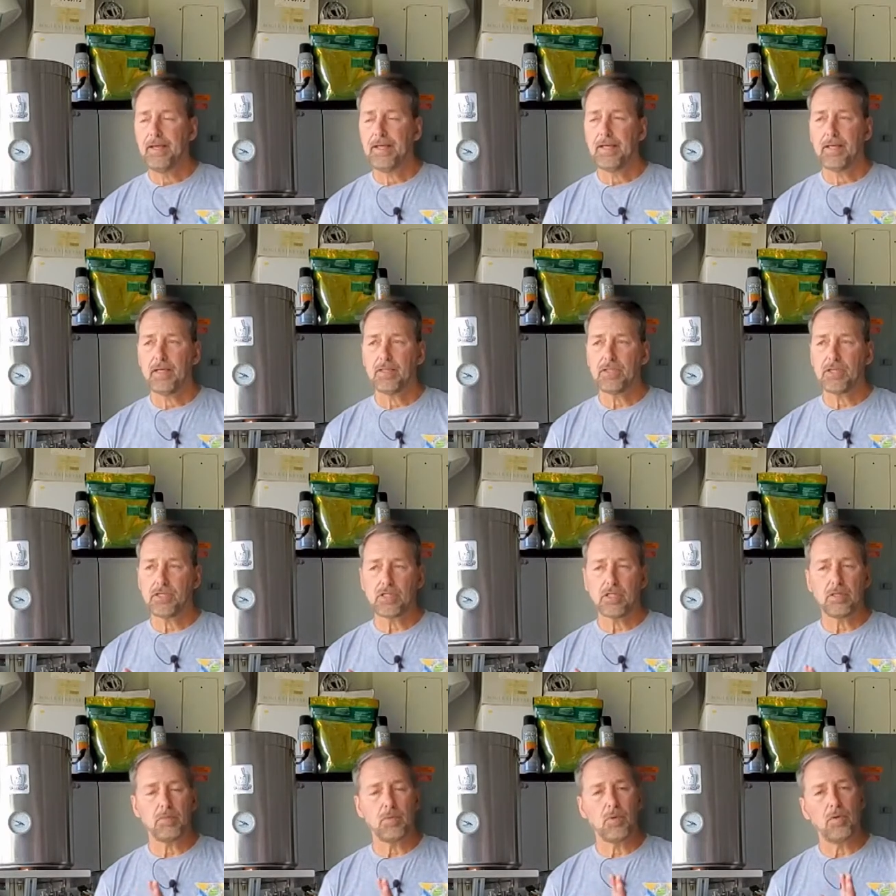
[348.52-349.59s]
and adjusting
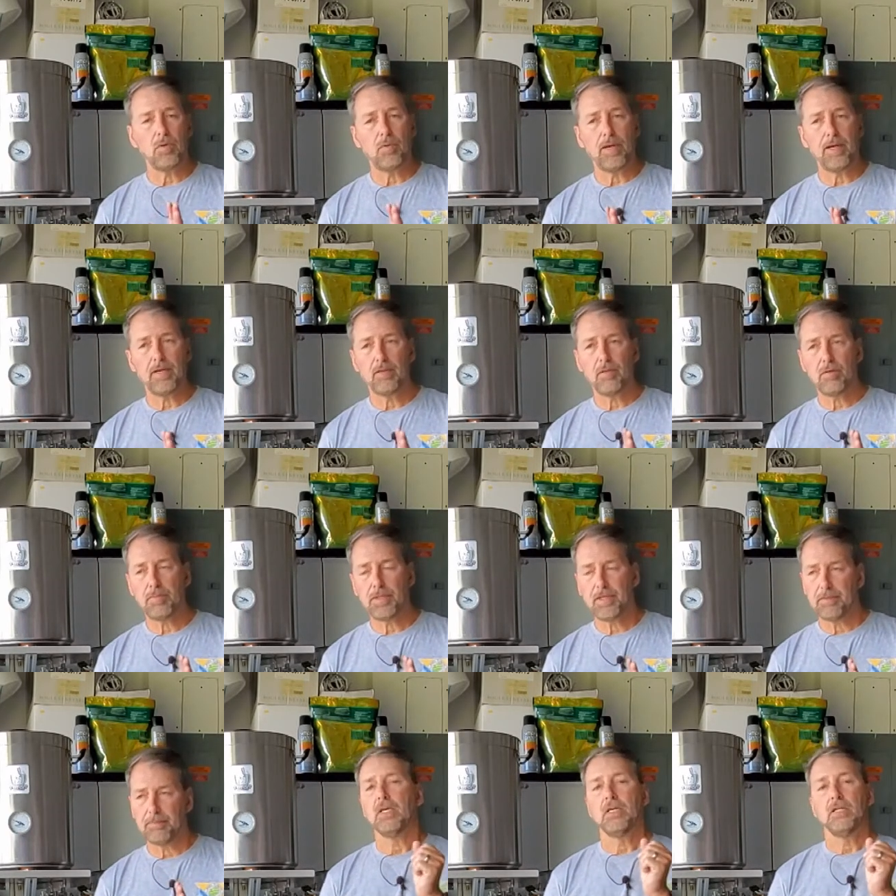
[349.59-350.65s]
the boil rate a little
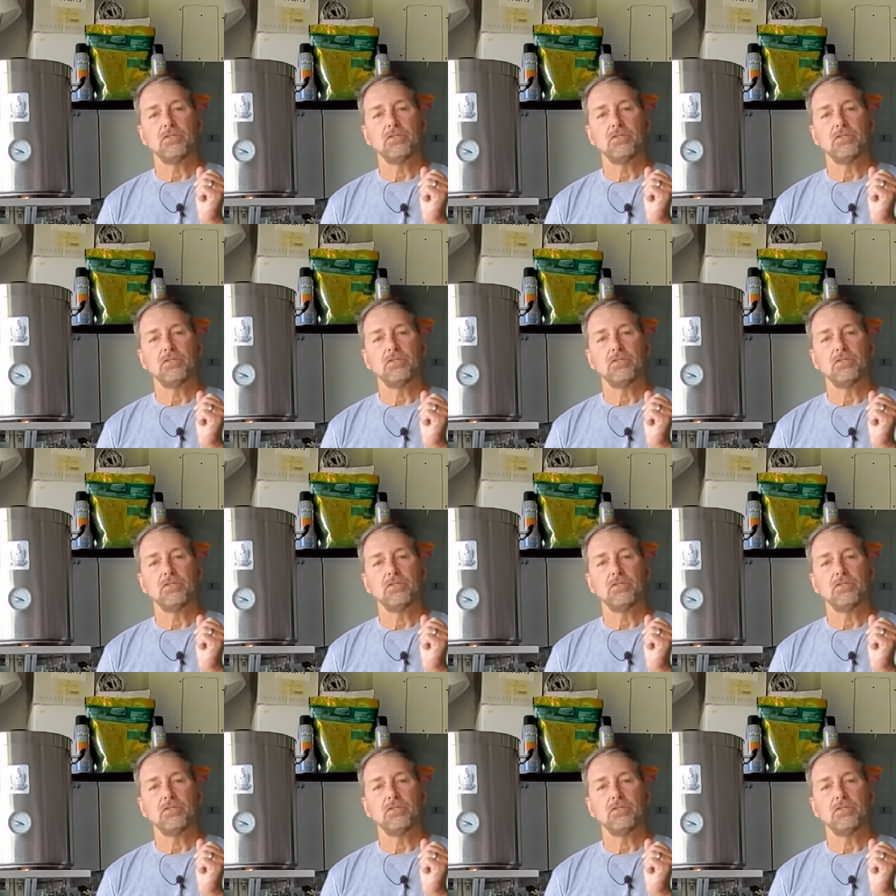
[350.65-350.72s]
bit.